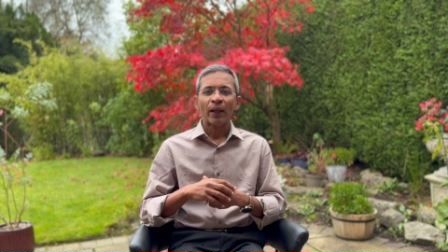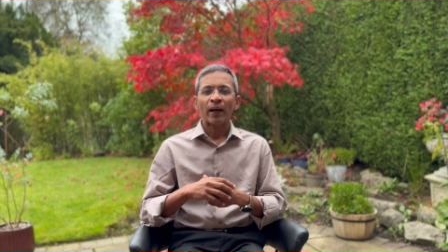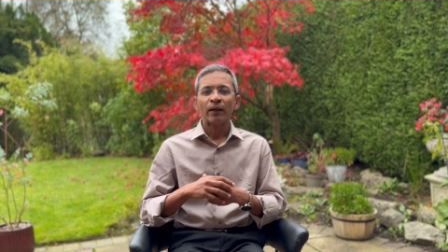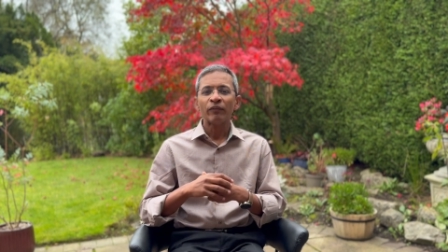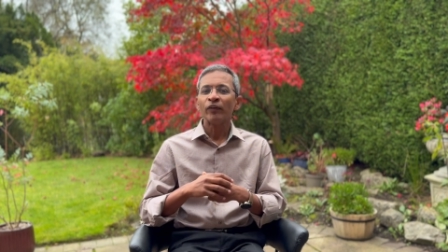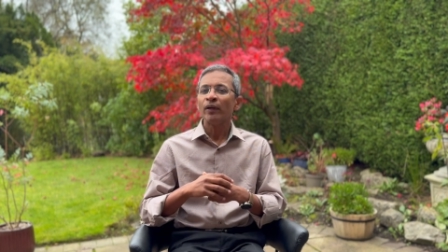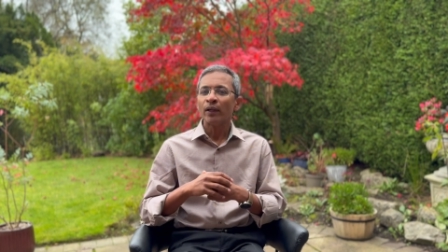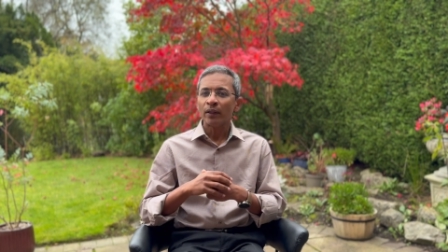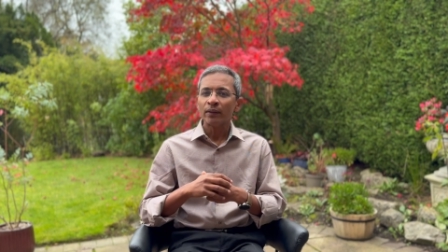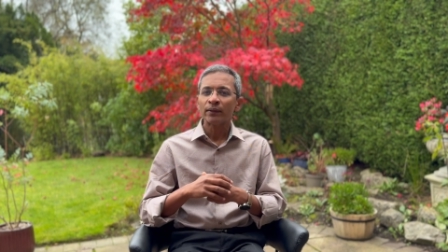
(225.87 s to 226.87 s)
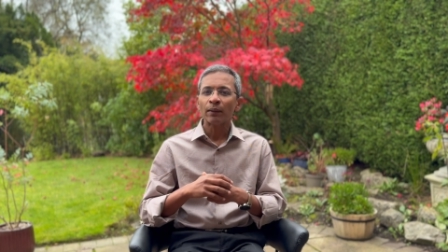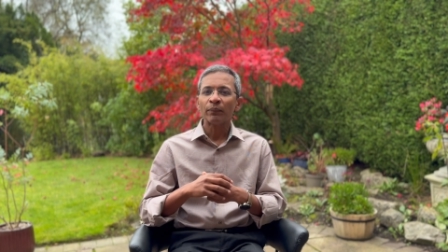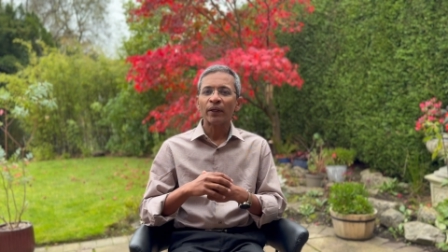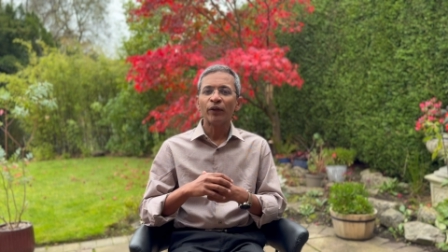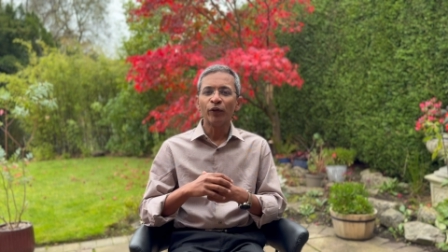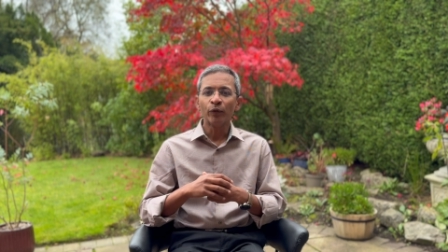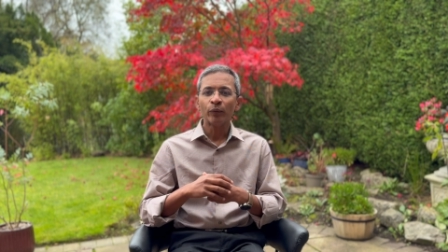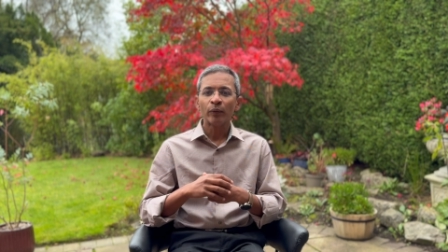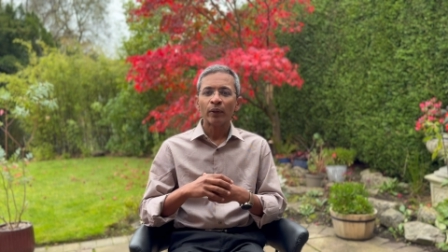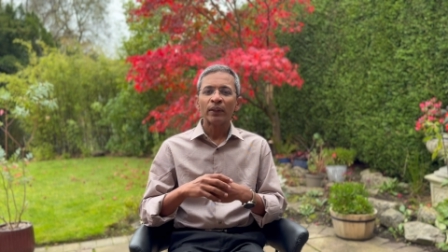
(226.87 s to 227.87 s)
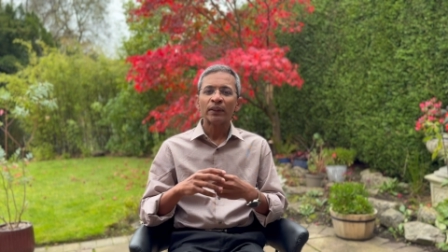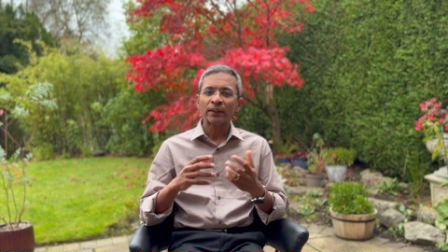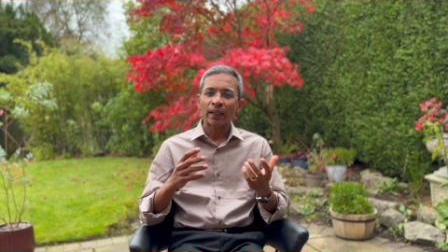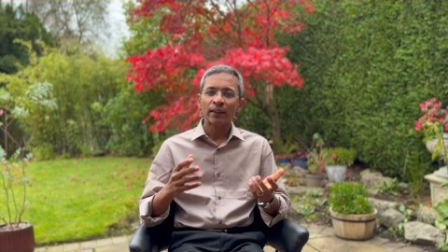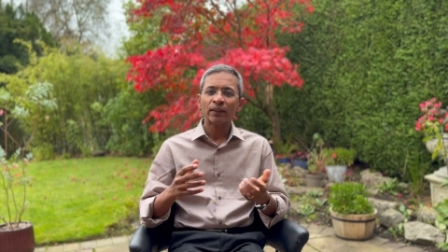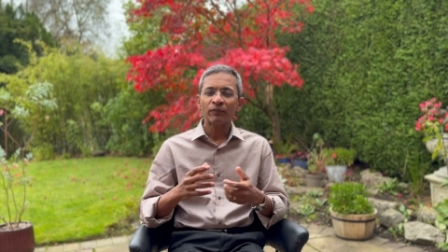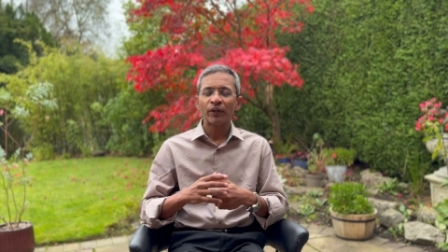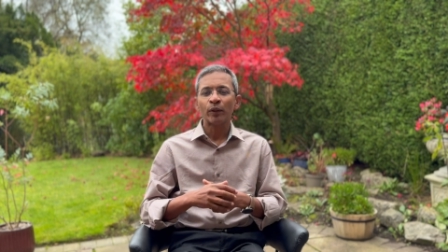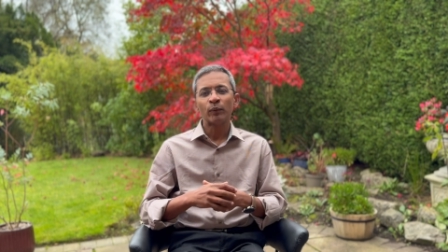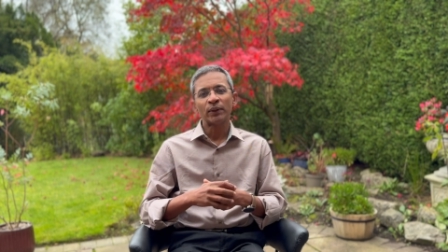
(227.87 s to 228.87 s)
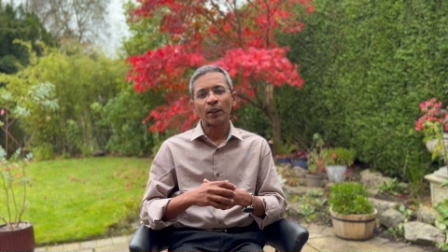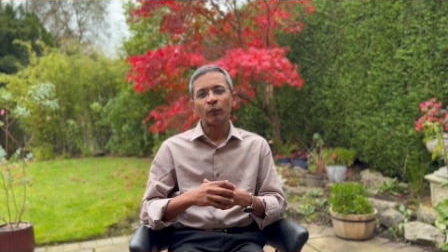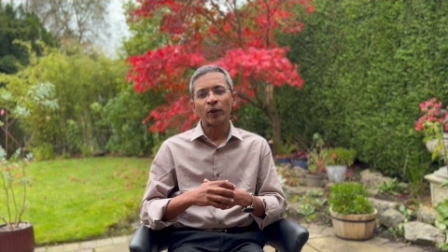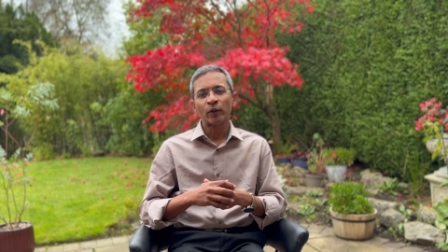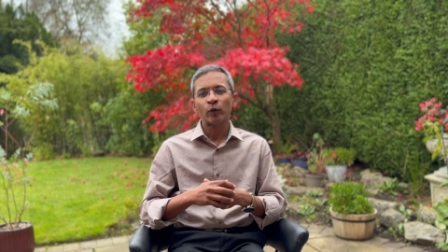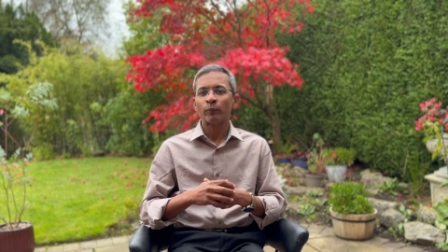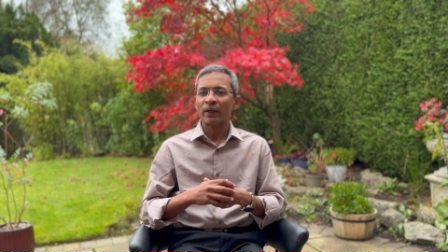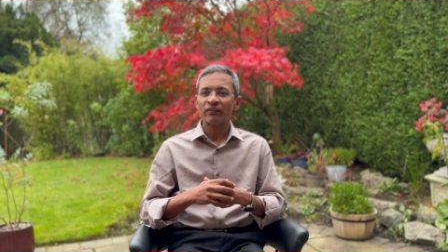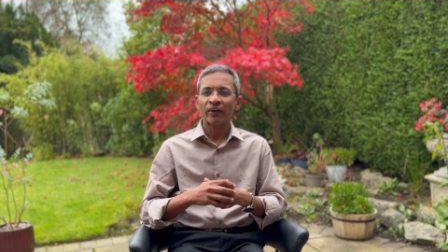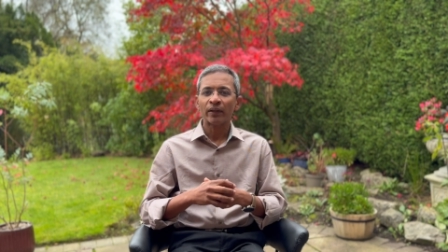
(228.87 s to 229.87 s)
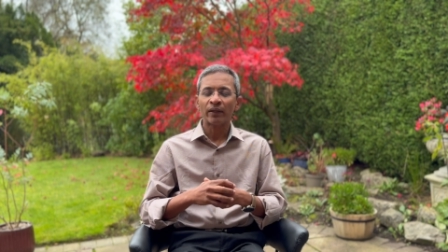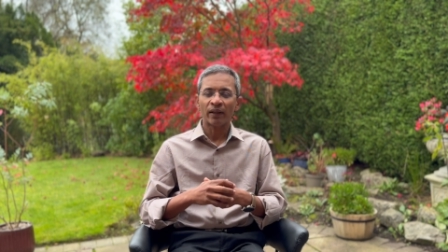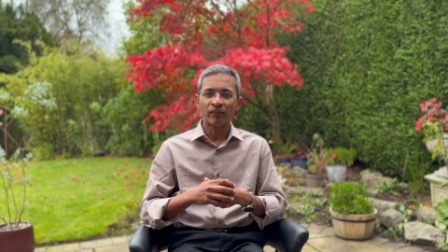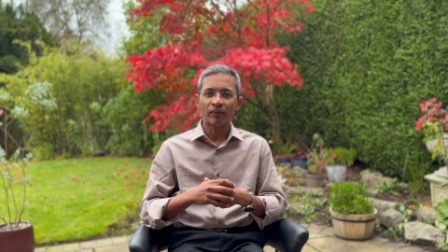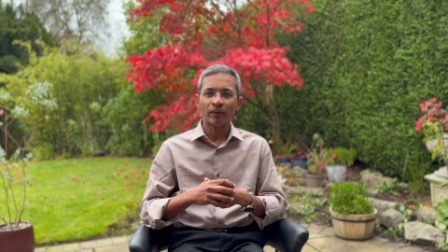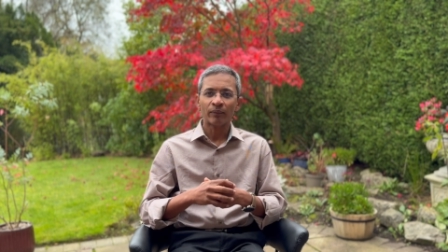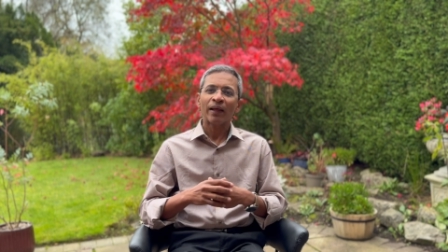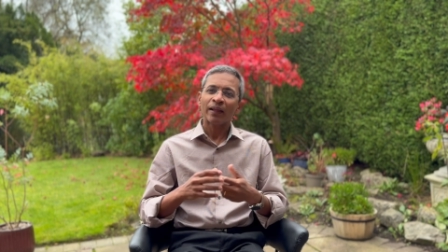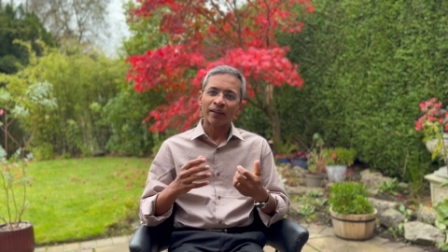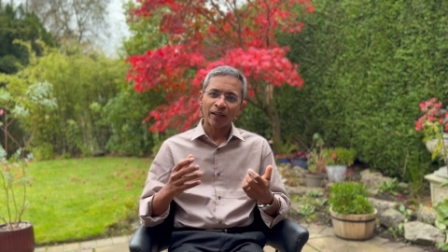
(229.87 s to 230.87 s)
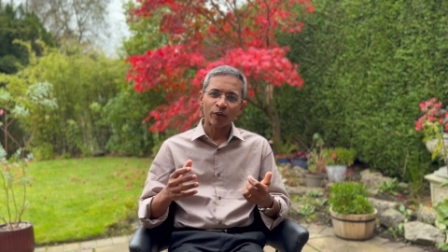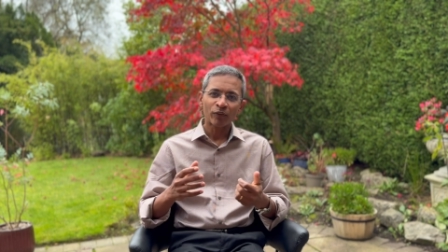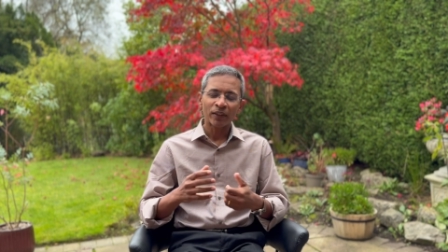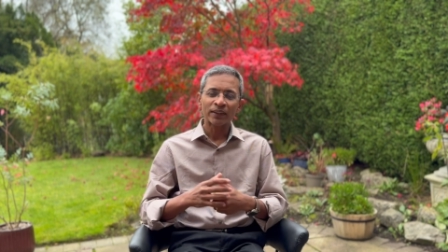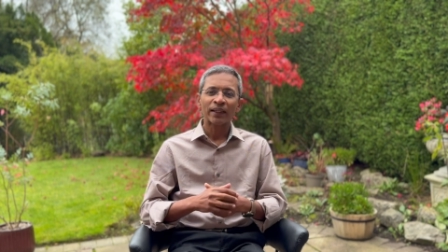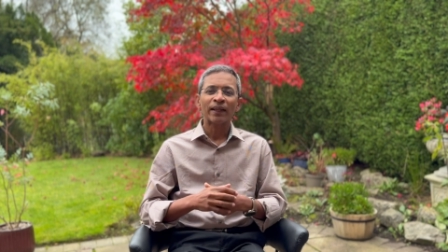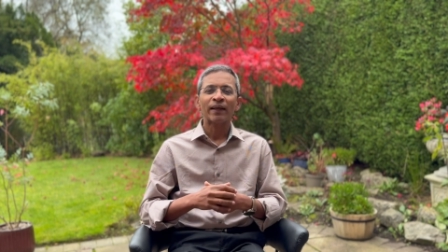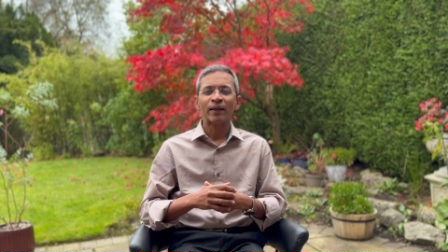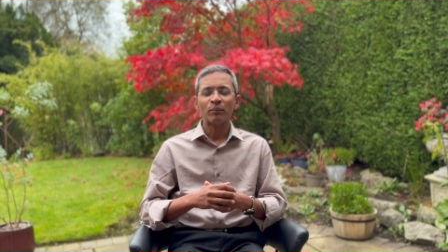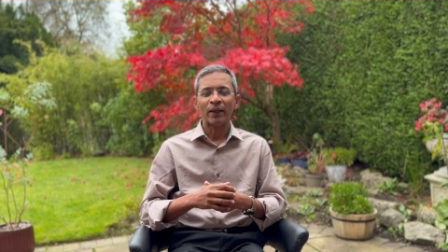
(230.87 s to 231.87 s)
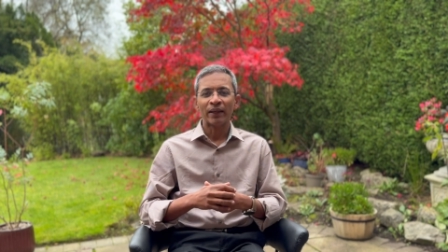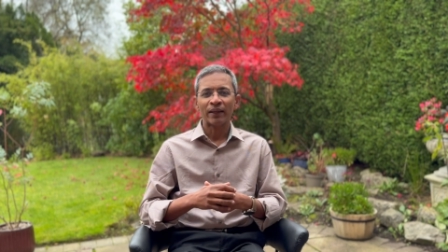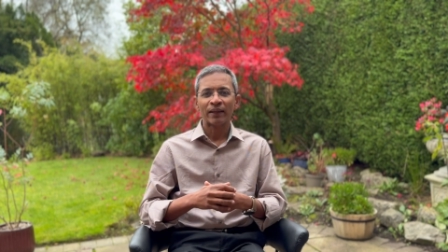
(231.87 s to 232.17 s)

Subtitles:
And if you learned something new, share this video with someone who might find it helpful. Thank you for listening and bye.